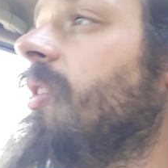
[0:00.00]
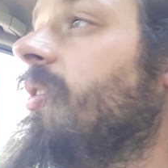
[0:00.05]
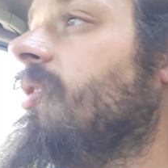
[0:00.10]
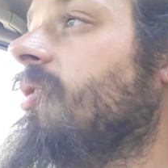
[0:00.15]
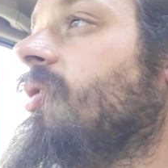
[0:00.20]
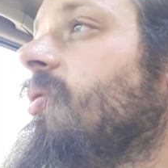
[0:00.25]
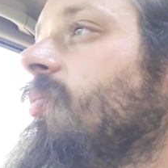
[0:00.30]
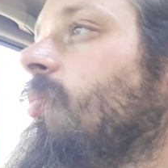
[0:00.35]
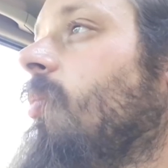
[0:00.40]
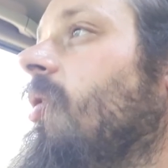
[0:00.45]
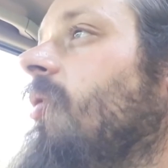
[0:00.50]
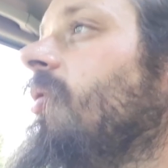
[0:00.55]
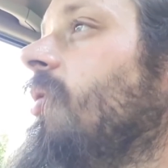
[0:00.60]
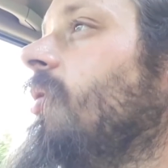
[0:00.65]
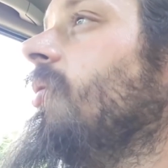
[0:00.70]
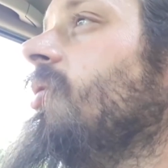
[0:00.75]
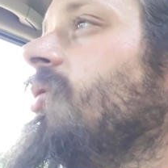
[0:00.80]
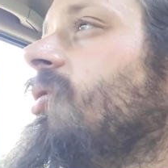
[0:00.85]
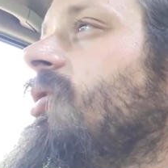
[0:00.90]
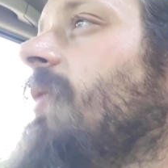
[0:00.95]
This is one of the
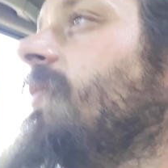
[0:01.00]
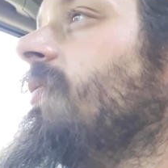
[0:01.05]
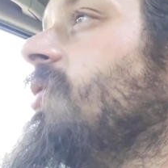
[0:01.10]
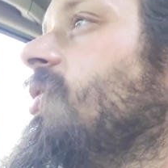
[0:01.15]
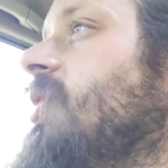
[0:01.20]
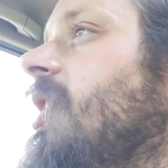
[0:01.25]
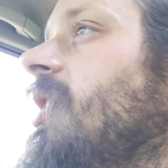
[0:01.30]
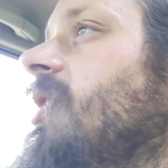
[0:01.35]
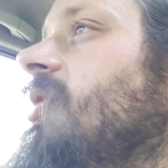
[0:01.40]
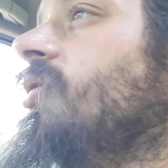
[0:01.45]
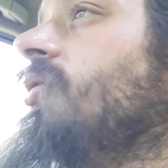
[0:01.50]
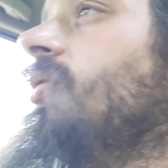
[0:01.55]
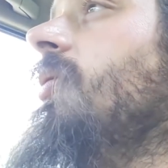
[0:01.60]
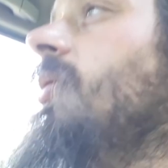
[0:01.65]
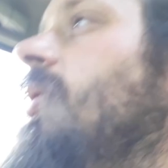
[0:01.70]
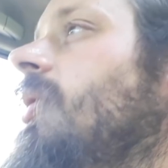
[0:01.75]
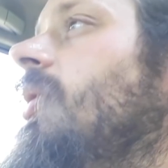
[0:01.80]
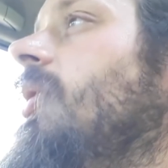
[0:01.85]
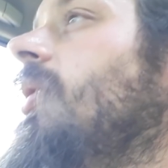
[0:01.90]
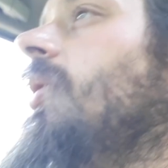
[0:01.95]
other Seven Stains
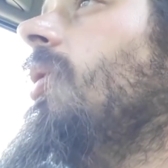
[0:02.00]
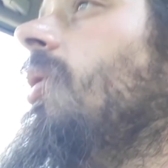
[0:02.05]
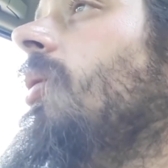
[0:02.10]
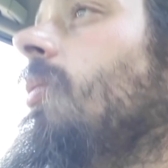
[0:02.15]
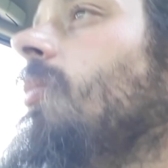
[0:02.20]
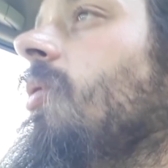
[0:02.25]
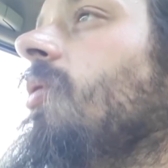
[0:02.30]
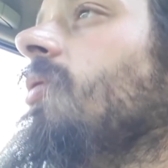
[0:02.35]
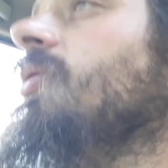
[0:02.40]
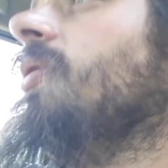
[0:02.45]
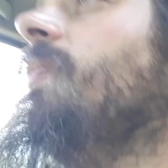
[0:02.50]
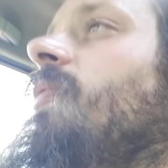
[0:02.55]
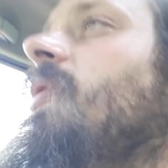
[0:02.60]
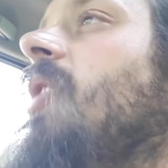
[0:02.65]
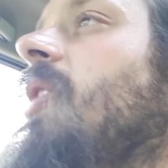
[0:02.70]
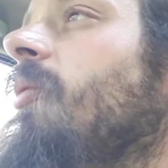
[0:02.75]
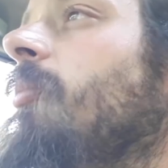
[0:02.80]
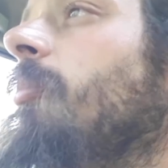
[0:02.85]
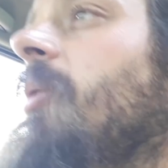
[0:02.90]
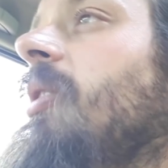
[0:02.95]
ones I've
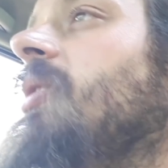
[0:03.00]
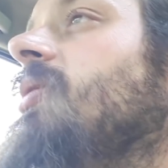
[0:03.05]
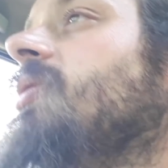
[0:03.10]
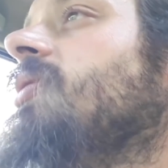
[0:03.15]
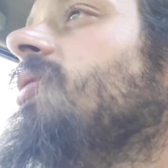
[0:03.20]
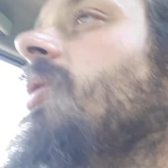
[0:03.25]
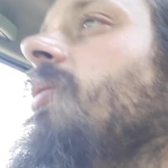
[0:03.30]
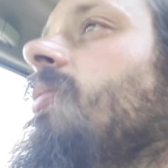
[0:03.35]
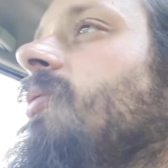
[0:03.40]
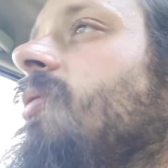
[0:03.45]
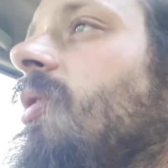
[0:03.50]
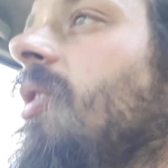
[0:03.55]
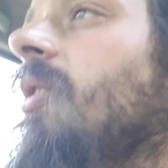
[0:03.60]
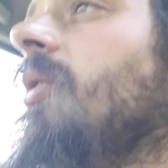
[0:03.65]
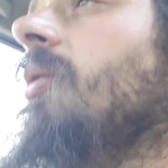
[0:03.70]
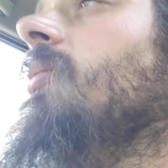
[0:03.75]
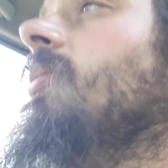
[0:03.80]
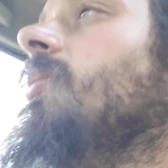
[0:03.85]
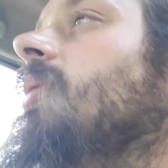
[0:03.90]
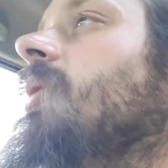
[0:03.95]
never been to.
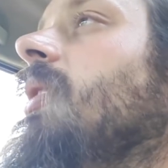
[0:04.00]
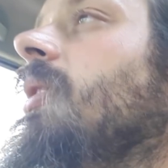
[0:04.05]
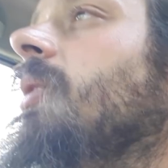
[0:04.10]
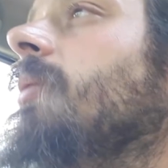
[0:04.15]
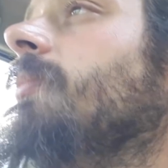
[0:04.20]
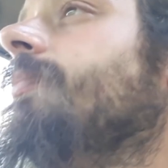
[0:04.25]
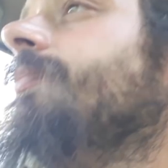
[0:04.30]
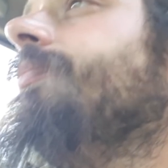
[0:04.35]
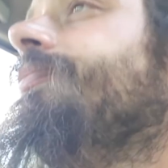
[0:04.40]
So